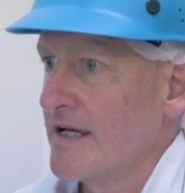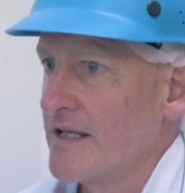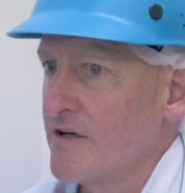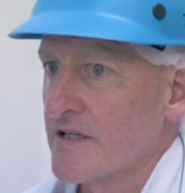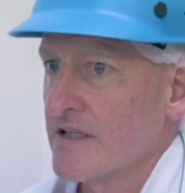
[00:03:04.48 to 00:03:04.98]

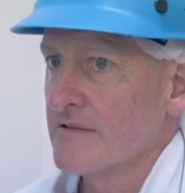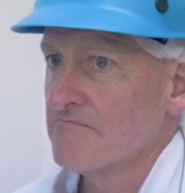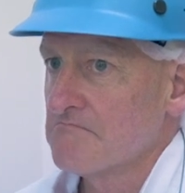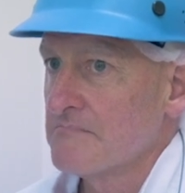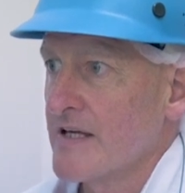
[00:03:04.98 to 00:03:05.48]
and I think
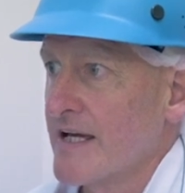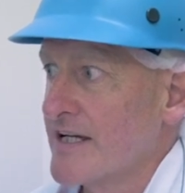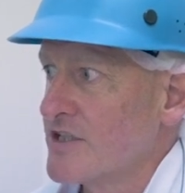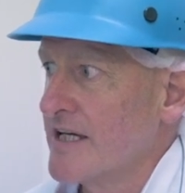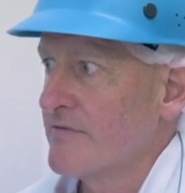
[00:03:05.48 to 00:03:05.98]

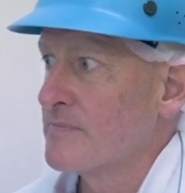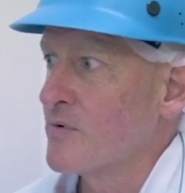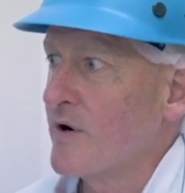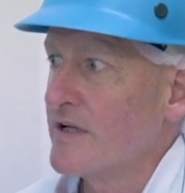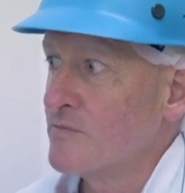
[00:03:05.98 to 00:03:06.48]
they actually have
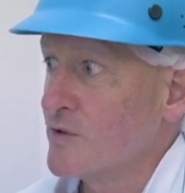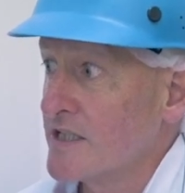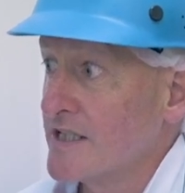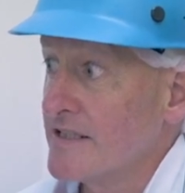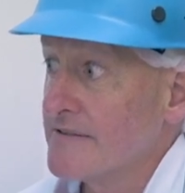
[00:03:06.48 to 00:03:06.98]
a pride in
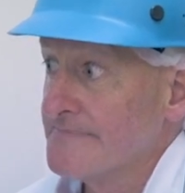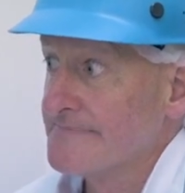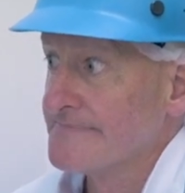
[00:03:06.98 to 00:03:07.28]
working here.